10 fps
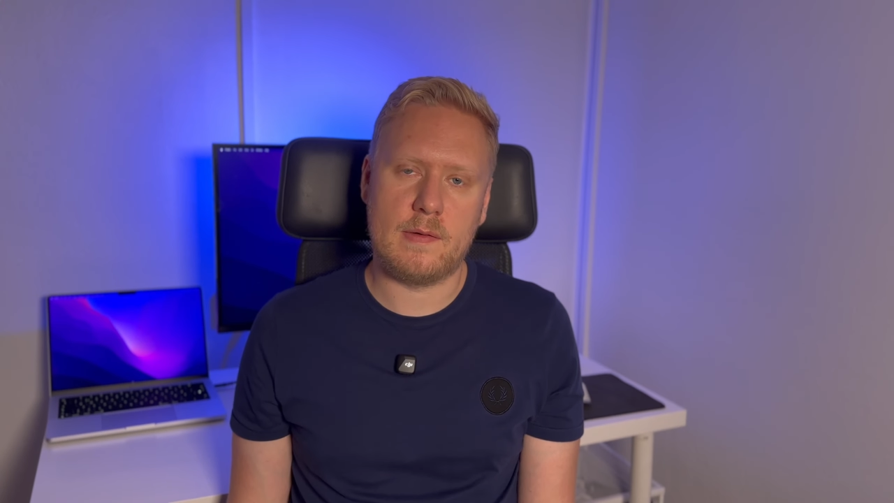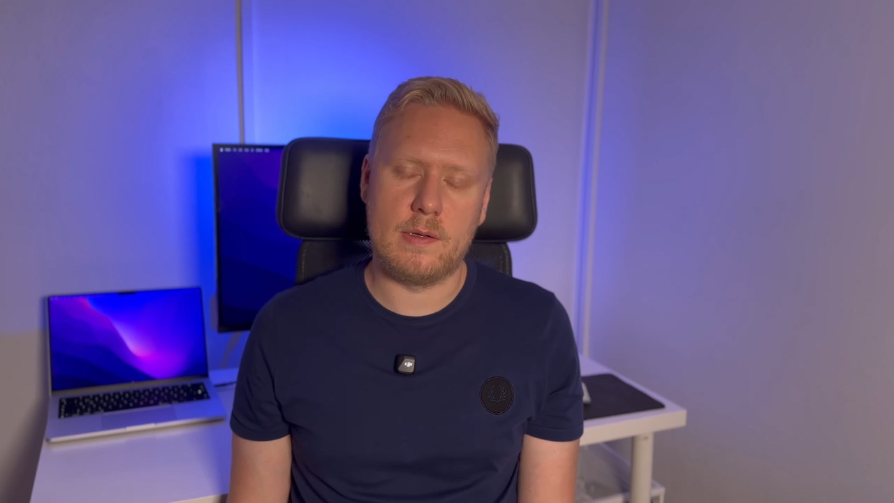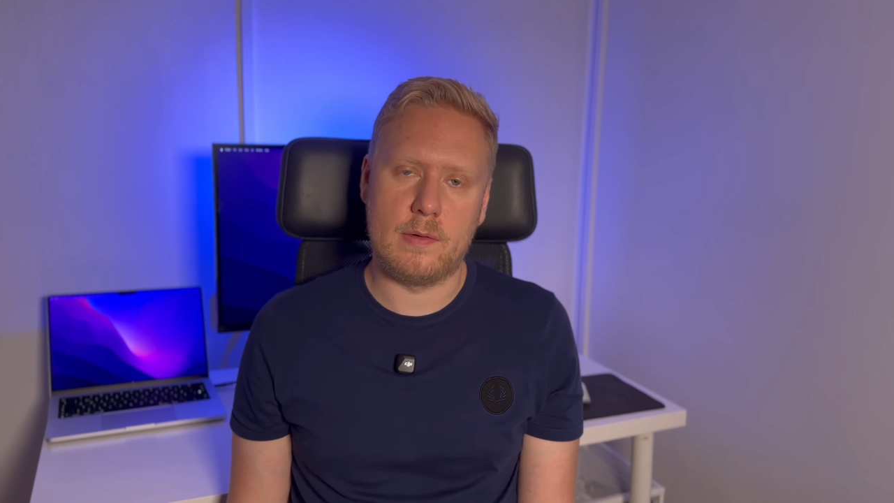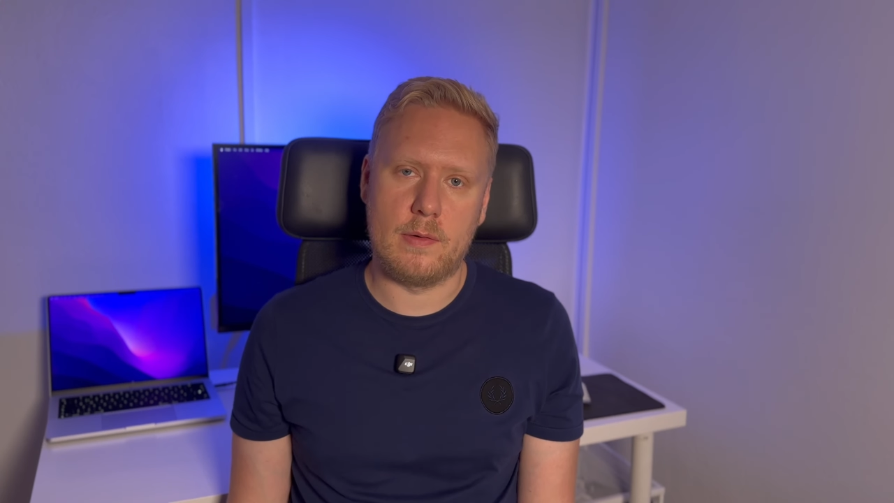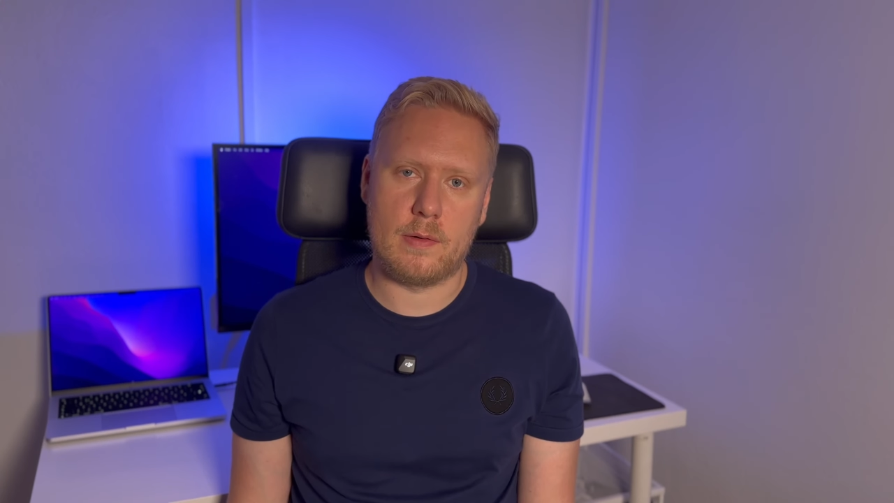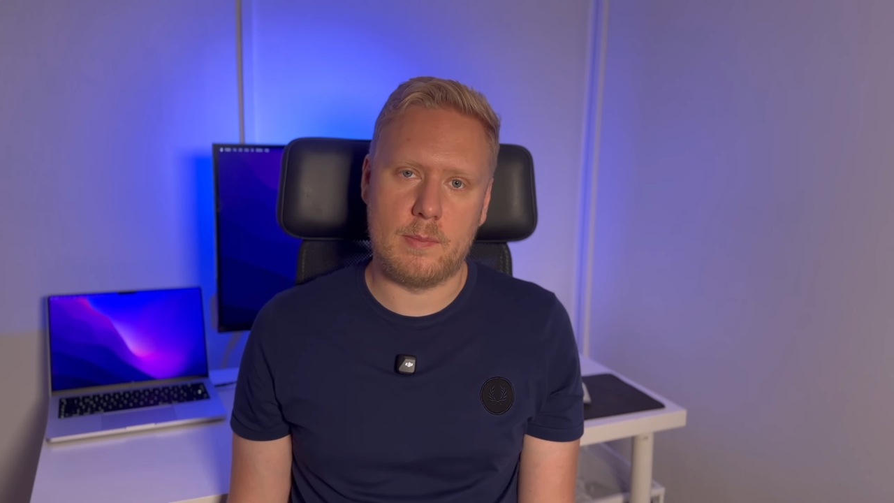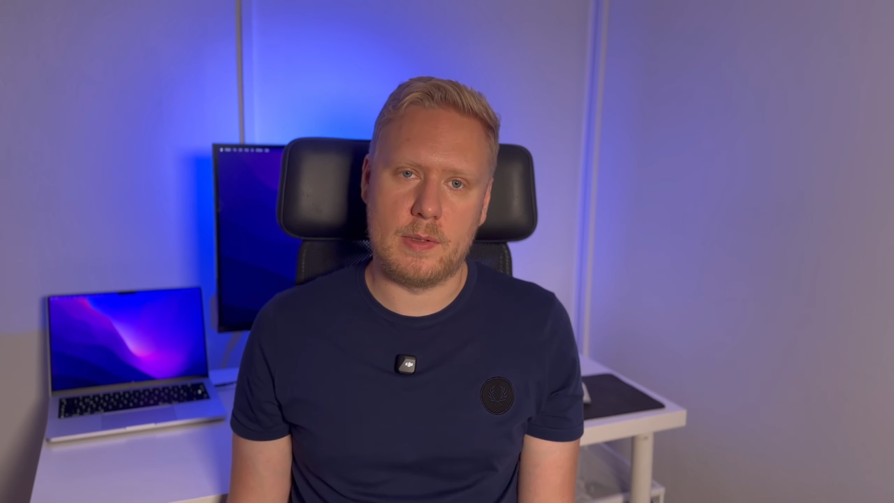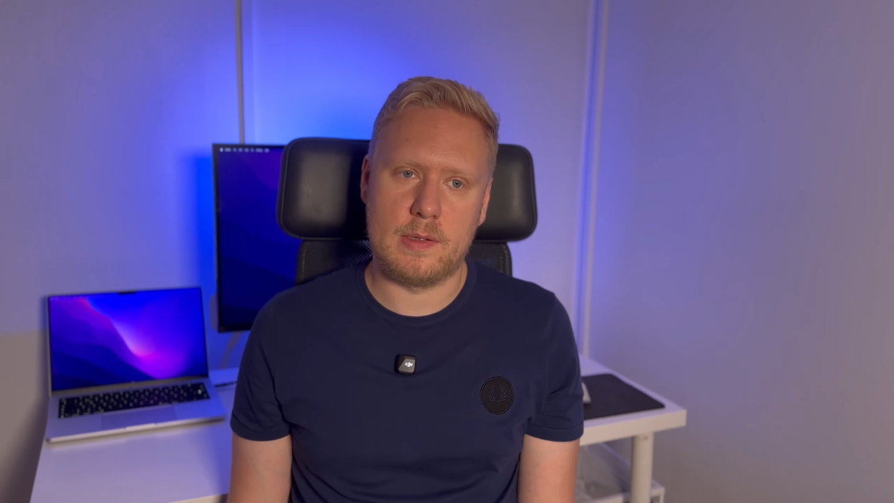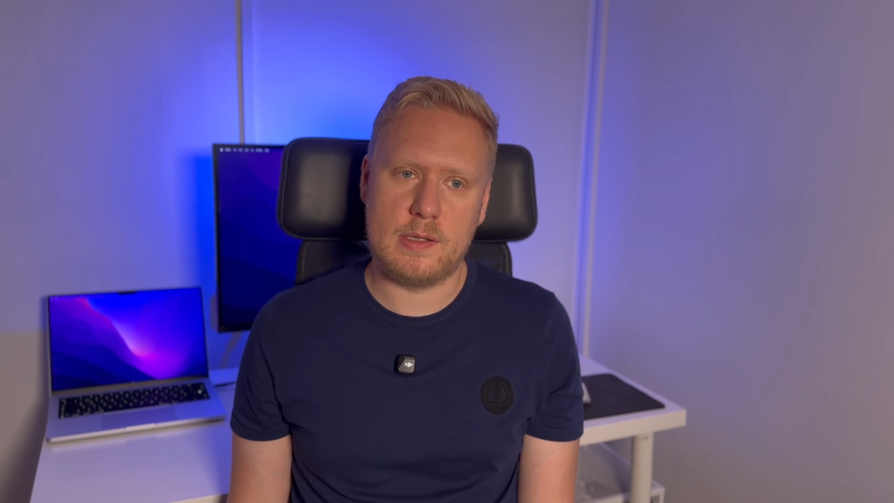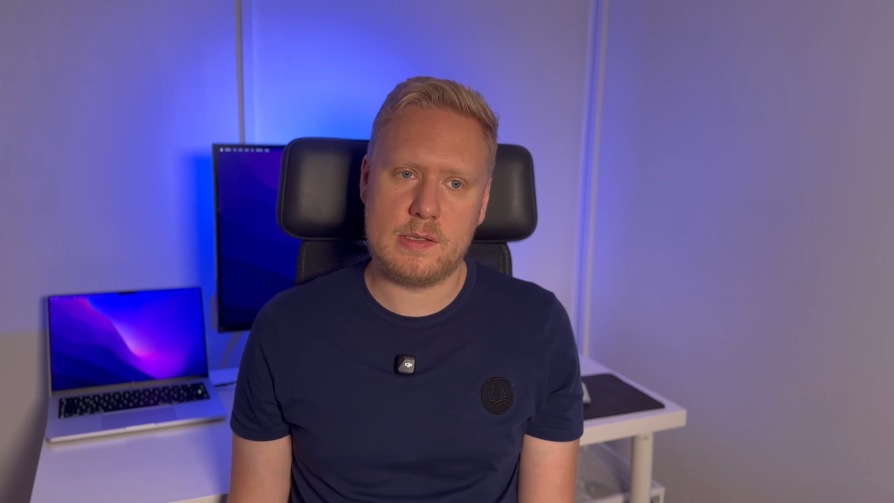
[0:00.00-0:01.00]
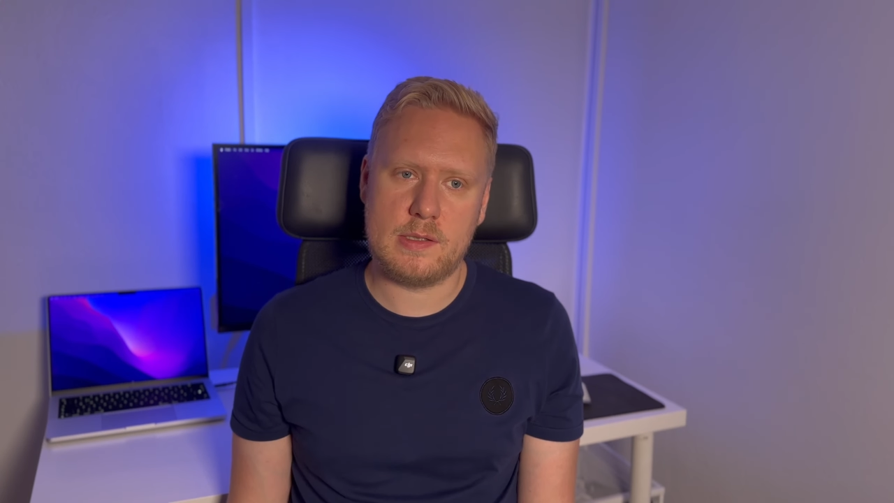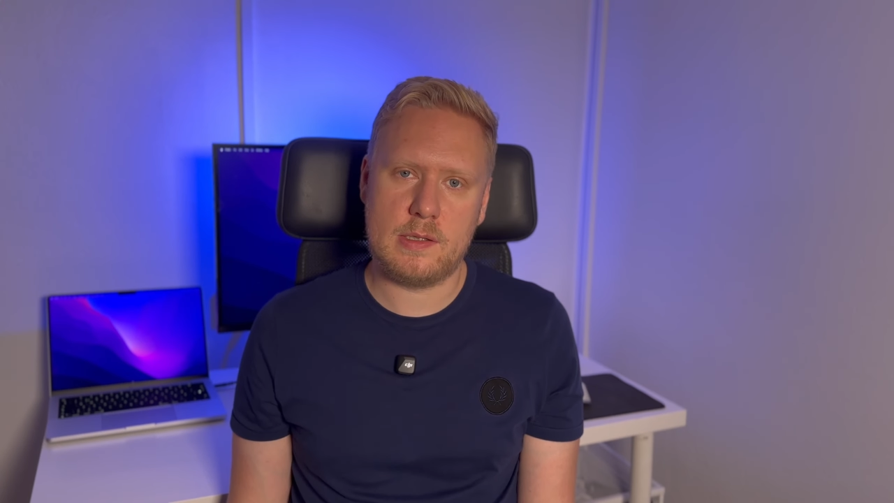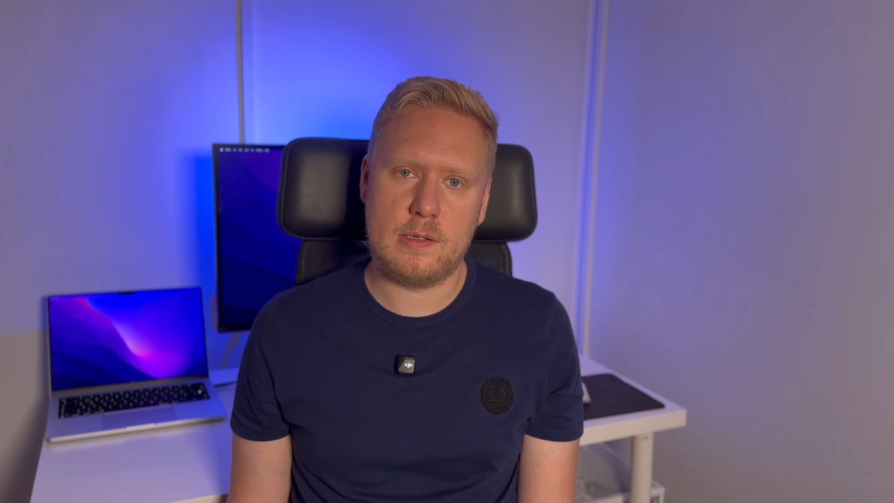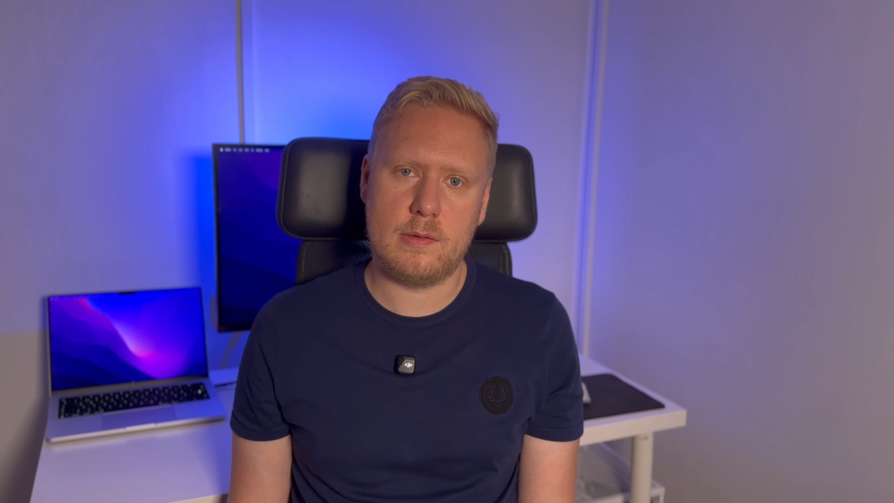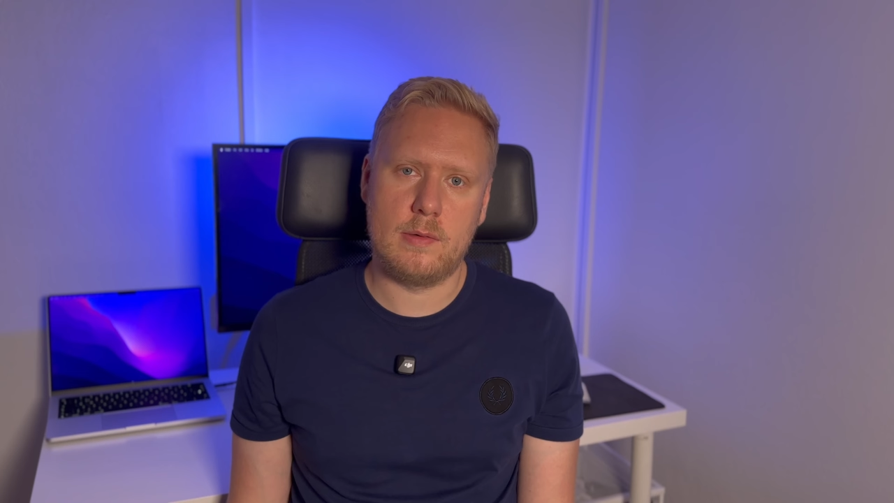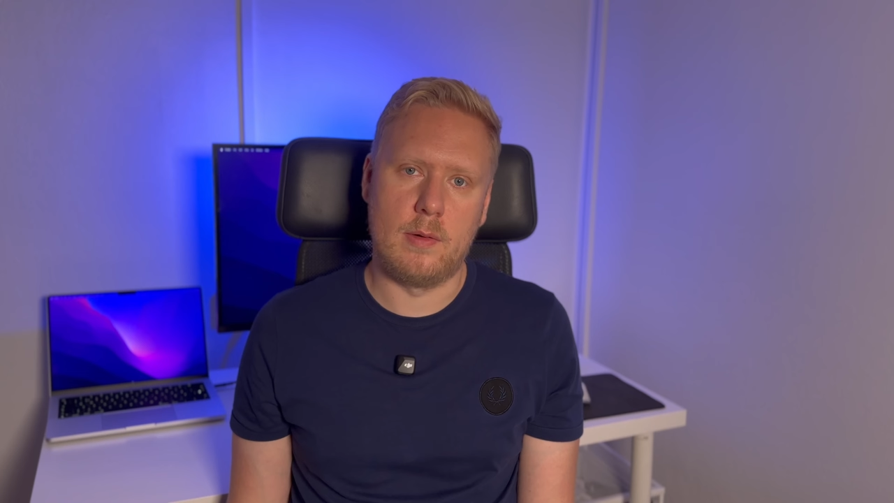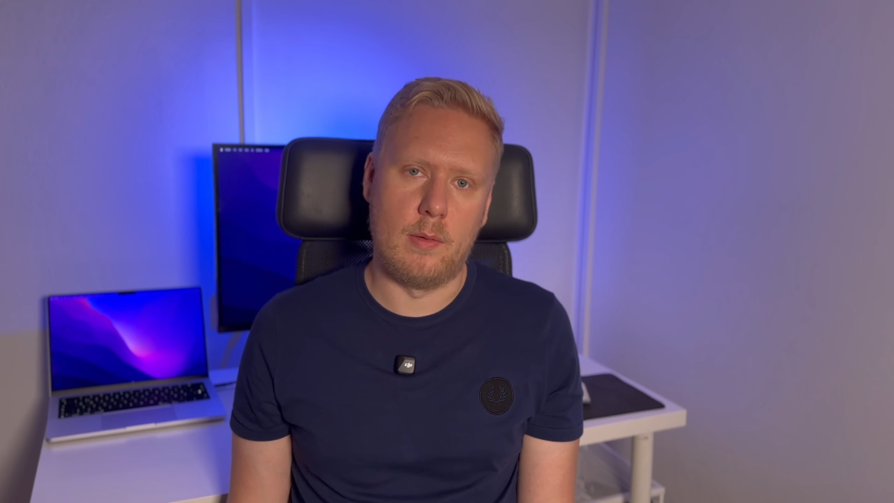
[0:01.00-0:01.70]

in the documentation,